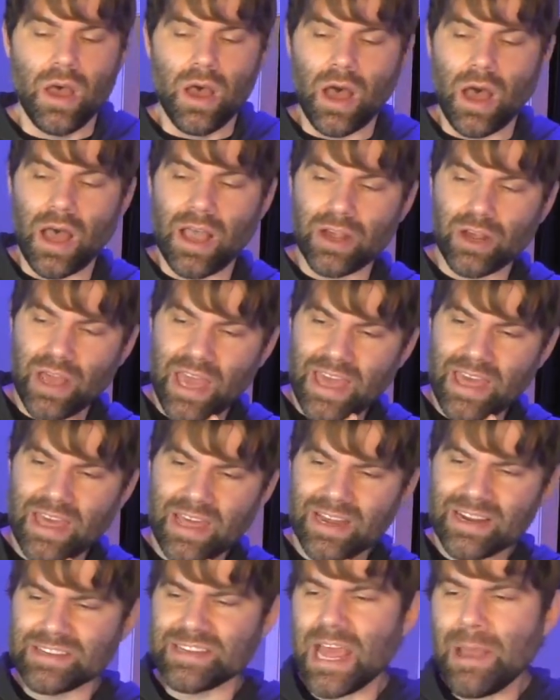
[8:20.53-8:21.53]

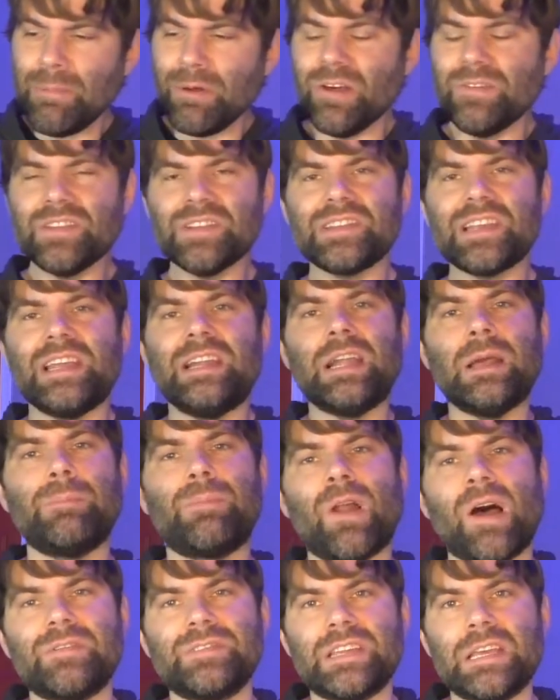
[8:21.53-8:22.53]
An example of this in an
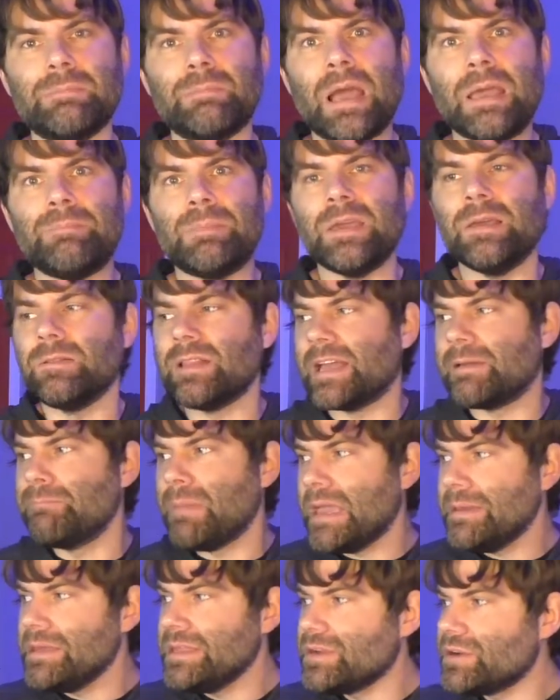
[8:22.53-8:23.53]
improv scene might be, like,
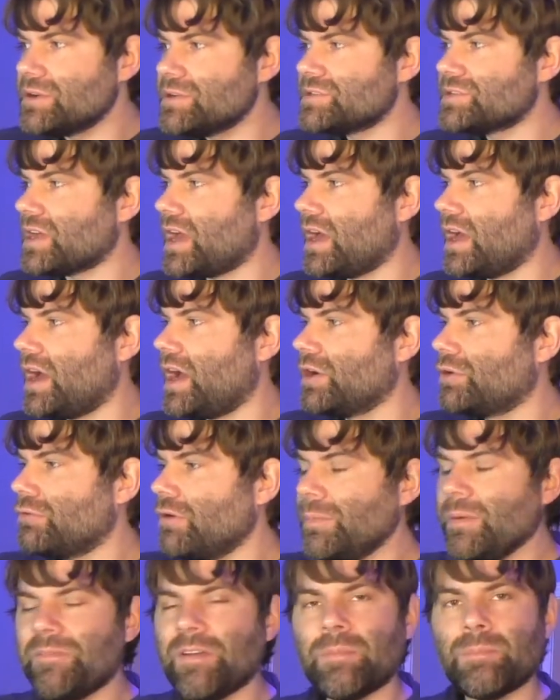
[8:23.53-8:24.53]
maybe there's a
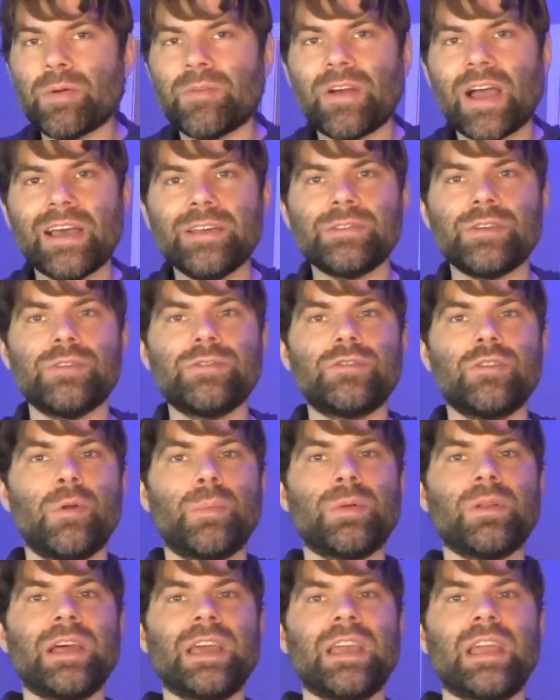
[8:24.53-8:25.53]
group of improvisers who are
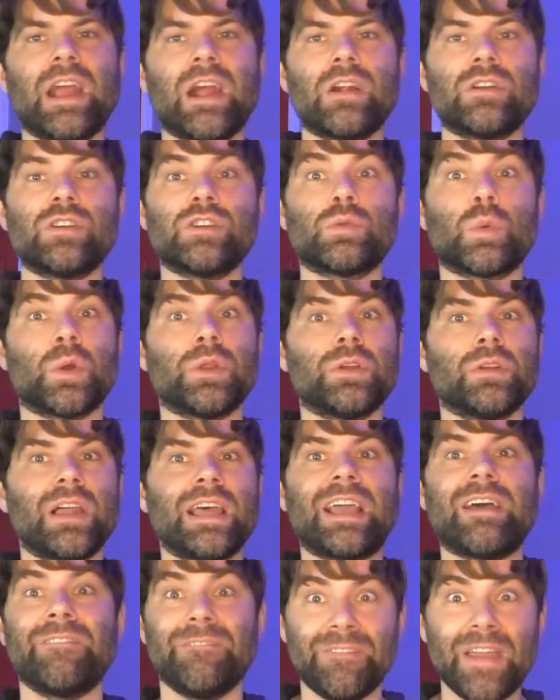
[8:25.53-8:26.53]
playing characters where they're
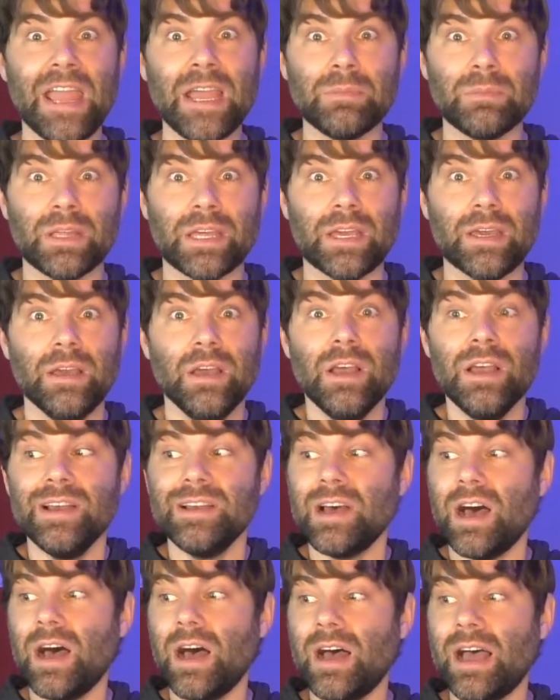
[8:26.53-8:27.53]
like a family
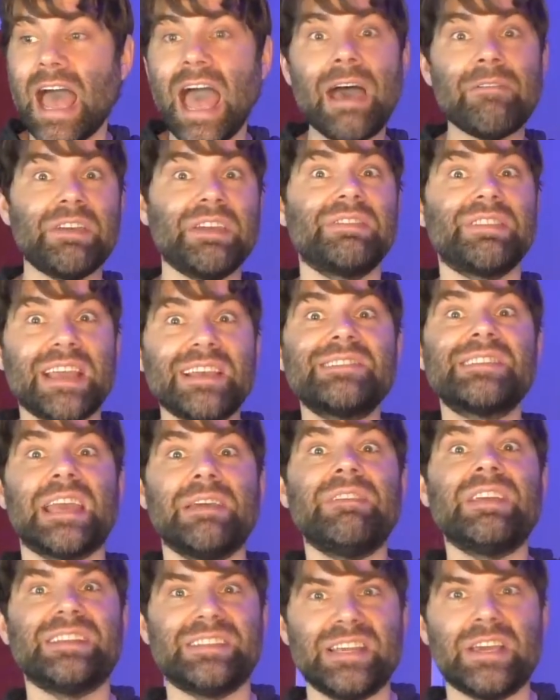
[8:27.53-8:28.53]
having
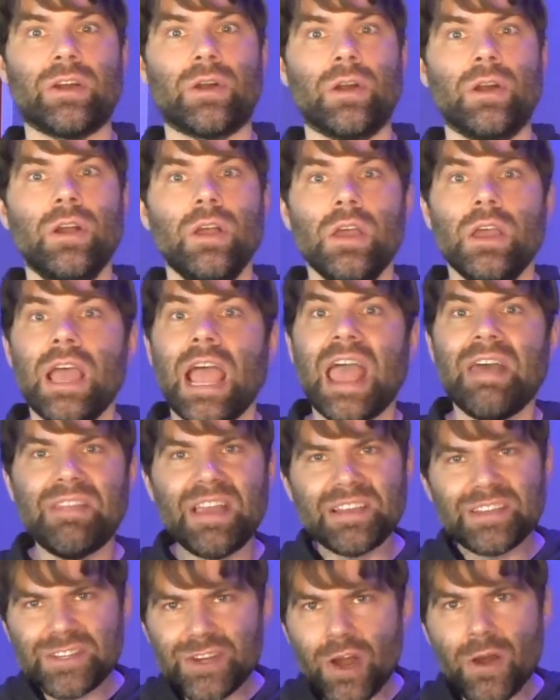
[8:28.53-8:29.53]
Thanksgiving dinner. And
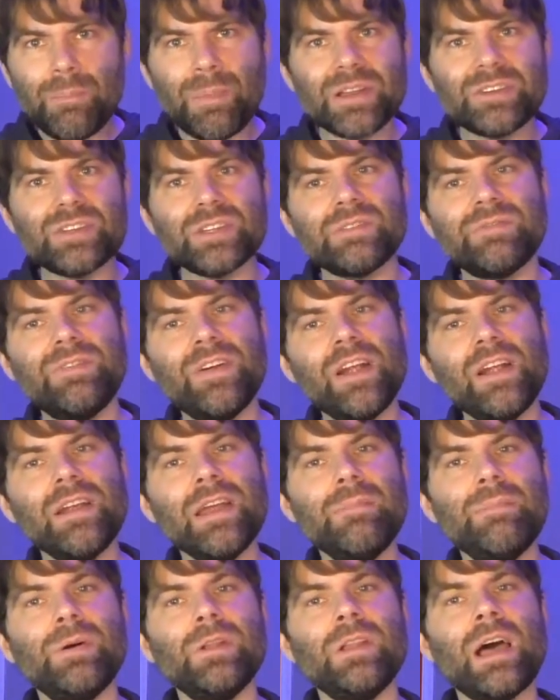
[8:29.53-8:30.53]
they start by just
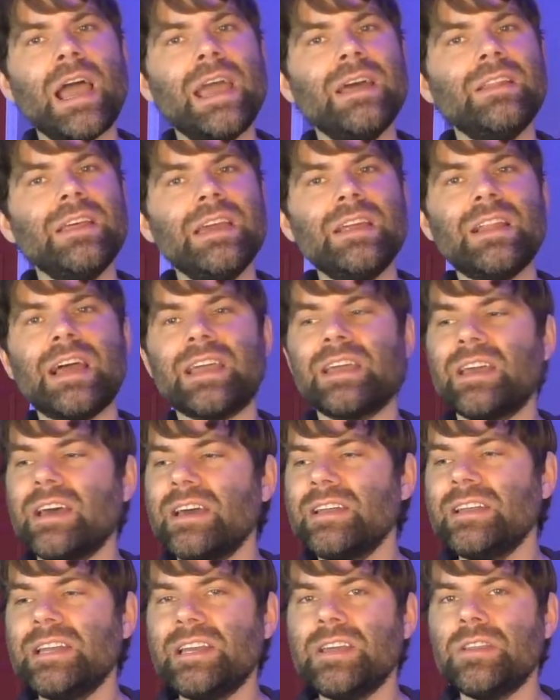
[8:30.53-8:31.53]
very politely, like,
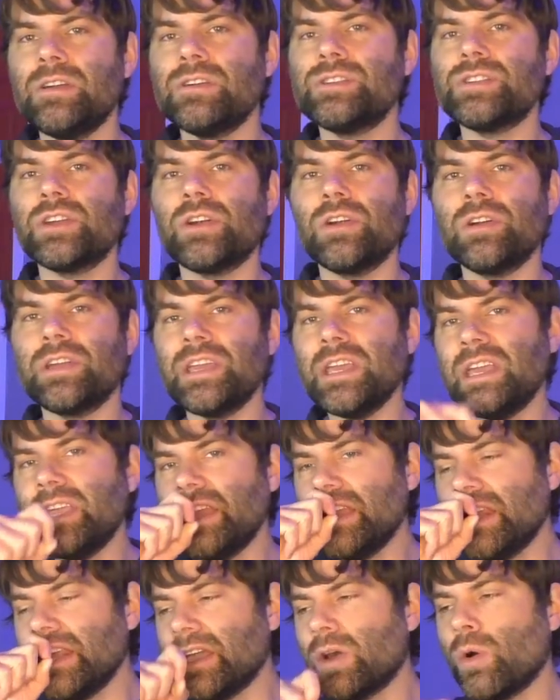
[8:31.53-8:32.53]
cutting into their turkey,
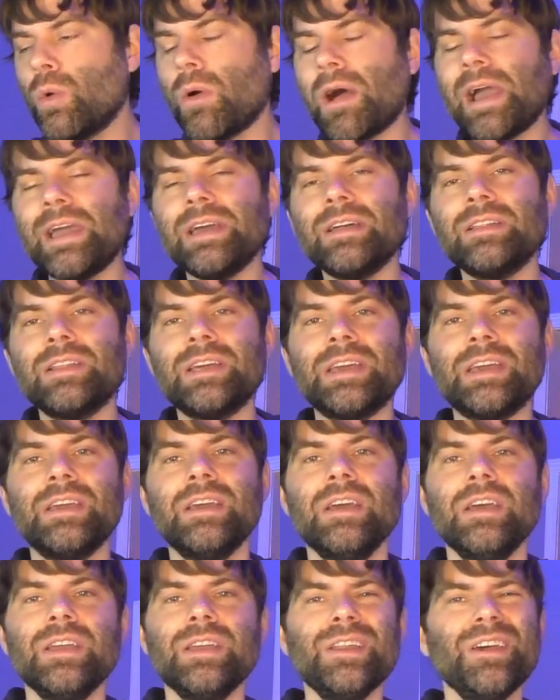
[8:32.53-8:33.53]
eating quietly.
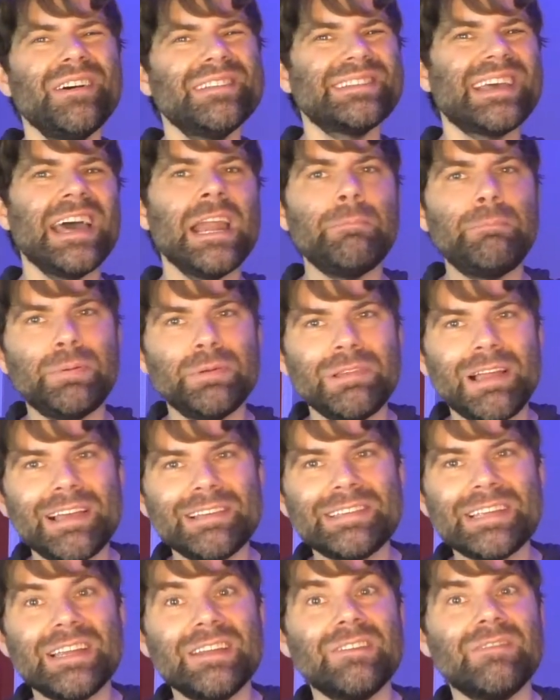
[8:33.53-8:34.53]
It's kind of
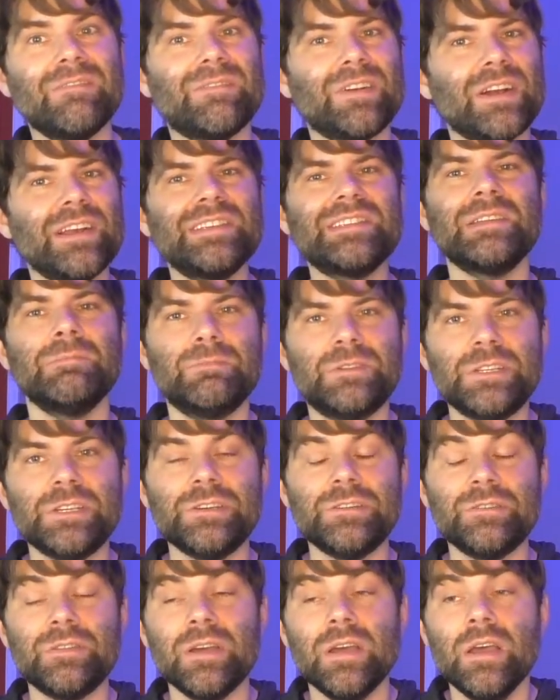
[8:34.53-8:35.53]
pleasant, very
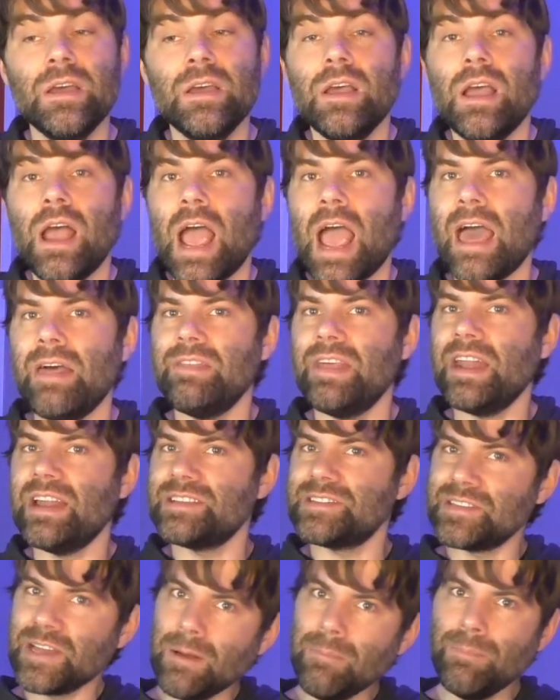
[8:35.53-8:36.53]
subdued. And then
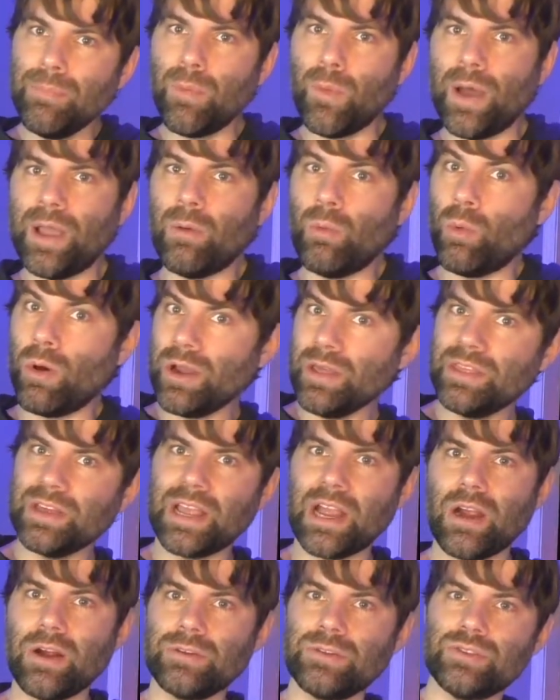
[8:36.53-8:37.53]
at some point, one of the
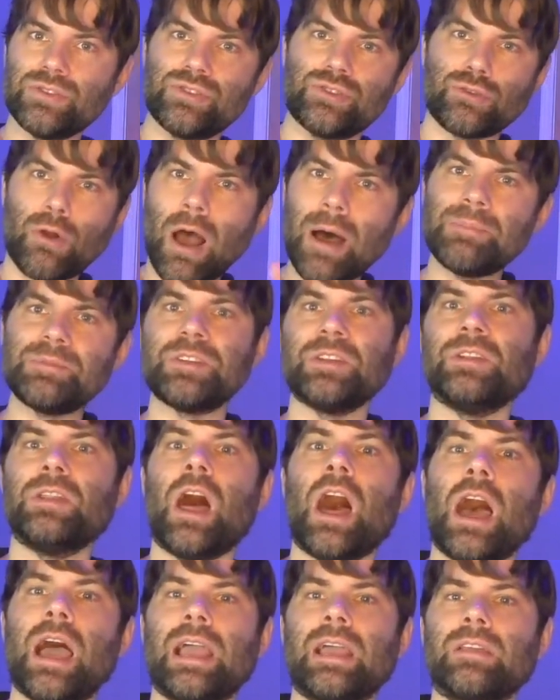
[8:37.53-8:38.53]
characters drops a
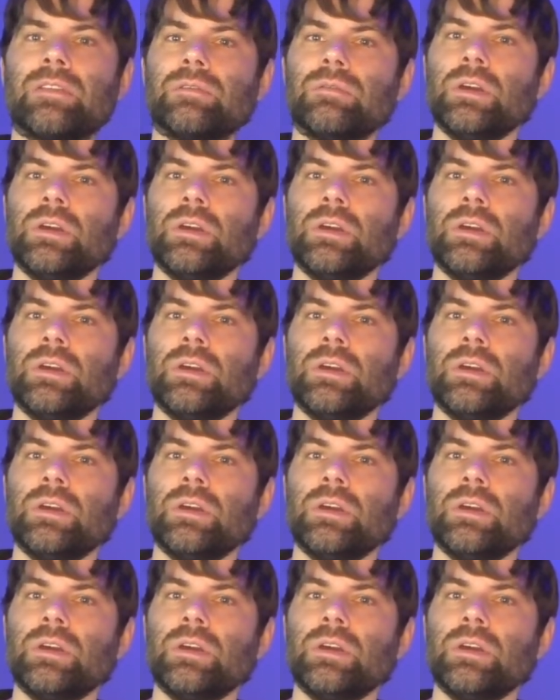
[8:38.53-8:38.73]
line,